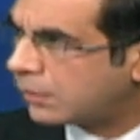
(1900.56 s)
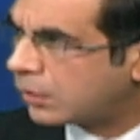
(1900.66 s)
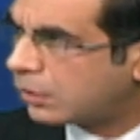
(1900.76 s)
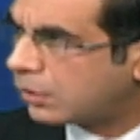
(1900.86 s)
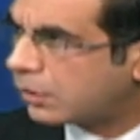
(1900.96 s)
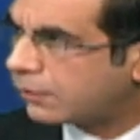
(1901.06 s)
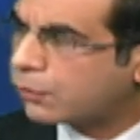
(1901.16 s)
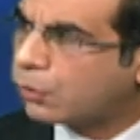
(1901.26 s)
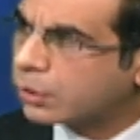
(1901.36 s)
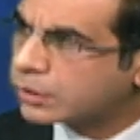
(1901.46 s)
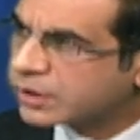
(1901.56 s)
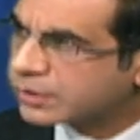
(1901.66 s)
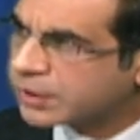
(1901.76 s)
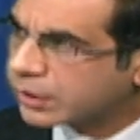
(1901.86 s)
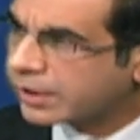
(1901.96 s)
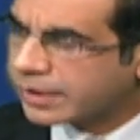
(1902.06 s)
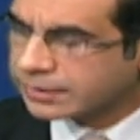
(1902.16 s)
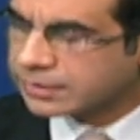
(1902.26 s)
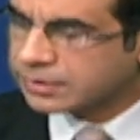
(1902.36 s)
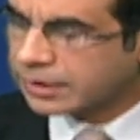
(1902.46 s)
of all this particular
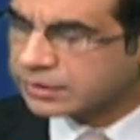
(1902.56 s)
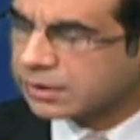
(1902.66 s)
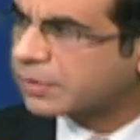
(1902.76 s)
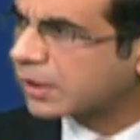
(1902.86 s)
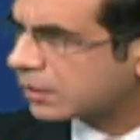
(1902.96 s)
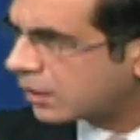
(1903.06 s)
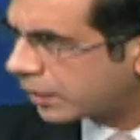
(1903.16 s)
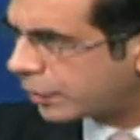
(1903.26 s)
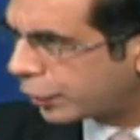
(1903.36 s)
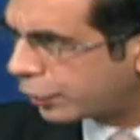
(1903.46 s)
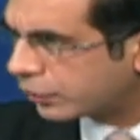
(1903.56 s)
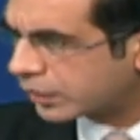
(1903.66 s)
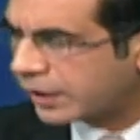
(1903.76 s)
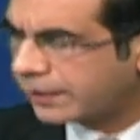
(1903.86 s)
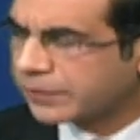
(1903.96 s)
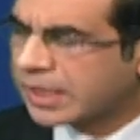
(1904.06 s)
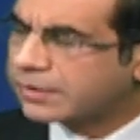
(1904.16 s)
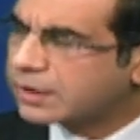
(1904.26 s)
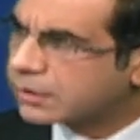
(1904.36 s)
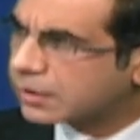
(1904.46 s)
exercise that Pakistan continuously at the
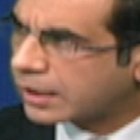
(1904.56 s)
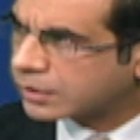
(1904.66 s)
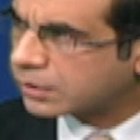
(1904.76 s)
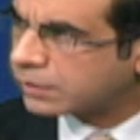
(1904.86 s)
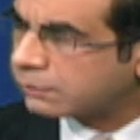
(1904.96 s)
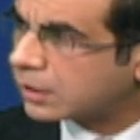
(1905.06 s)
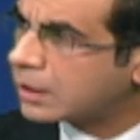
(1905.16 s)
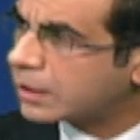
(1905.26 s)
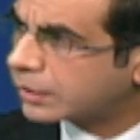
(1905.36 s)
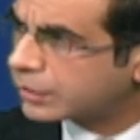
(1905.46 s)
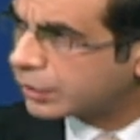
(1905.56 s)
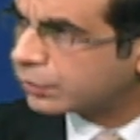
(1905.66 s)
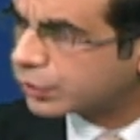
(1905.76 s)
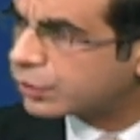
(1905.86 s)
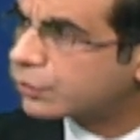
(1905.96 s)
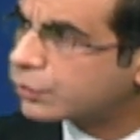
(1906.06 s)
international level continues to do so?